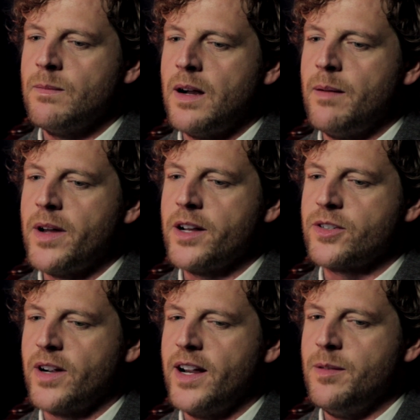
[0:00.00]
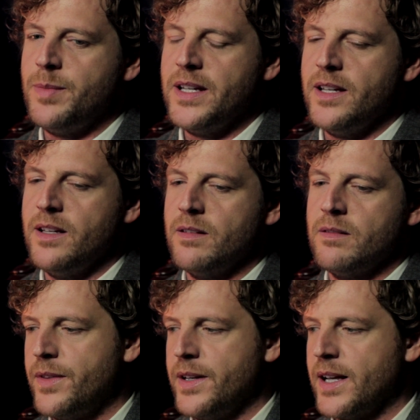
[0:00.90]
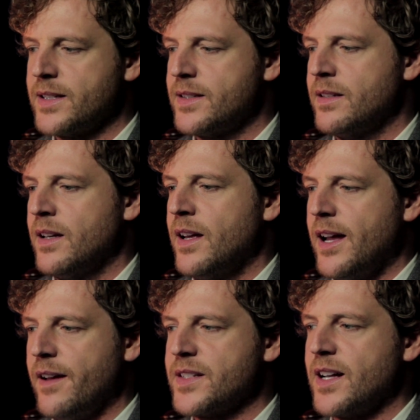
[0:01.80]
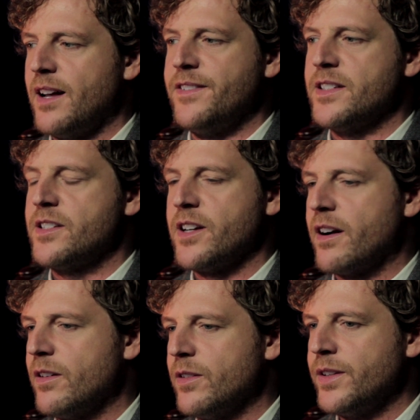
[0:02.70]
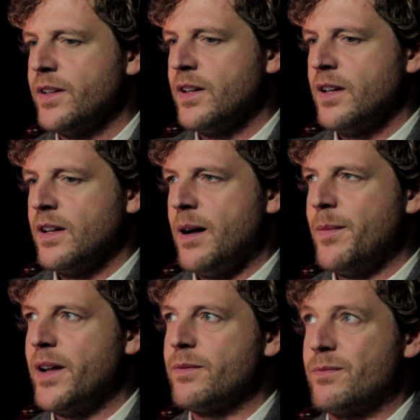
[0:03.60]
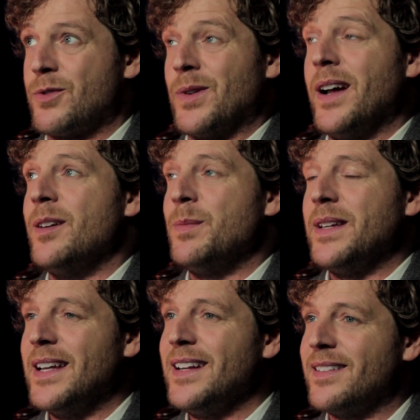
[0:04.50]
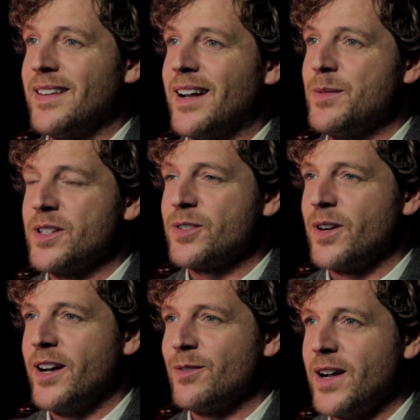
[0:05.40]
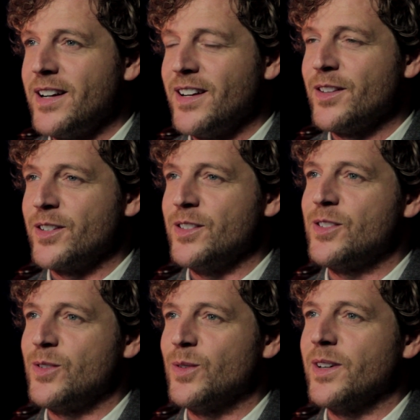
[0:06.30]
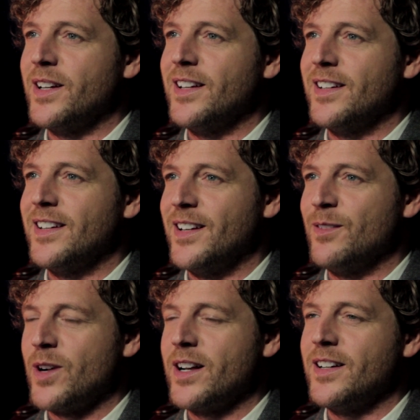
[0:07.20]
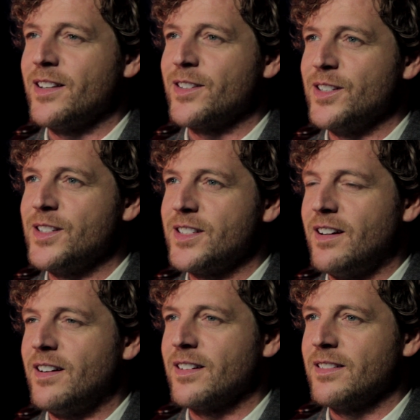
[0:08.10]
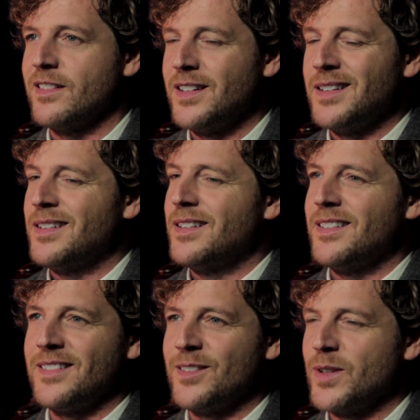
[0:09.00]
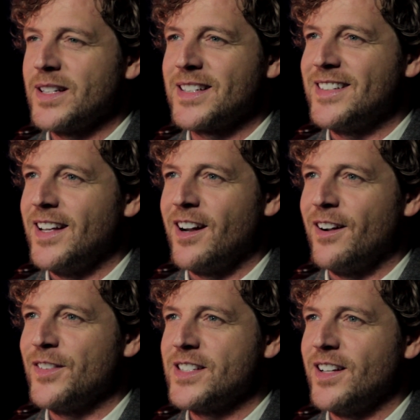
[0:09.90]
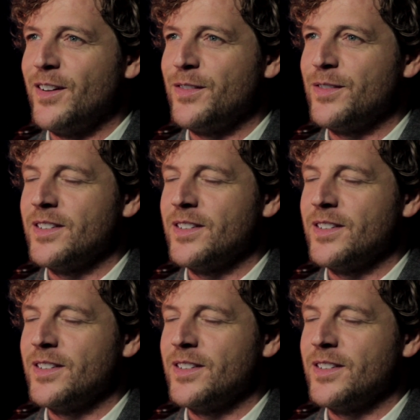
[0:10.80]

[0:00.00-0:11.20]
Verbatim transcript: I'm not trying to be the next F. Scott Fitzgerald I'm not trying to be anything. I'm just trying to write another good story and write another good song. The rest can take care of itself.